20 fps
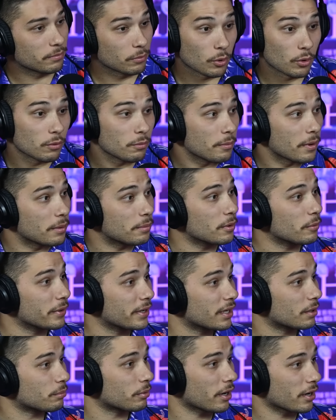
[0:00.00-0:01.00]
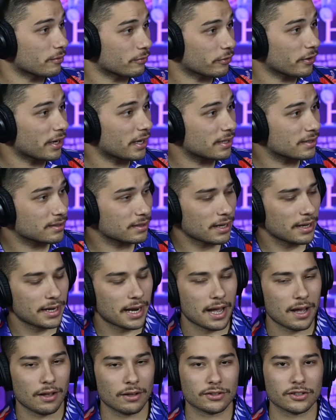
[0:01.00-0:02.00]
well, maybe we get a Bride of Frankenstein
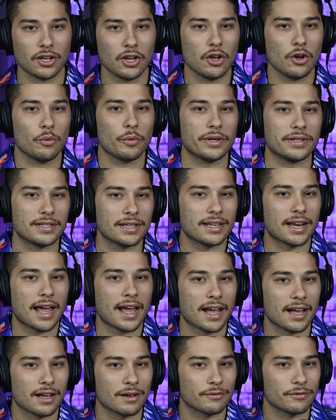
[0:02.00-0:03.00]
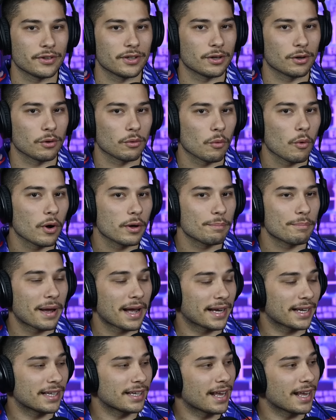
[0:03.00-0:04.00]
house. We did have, you know, one back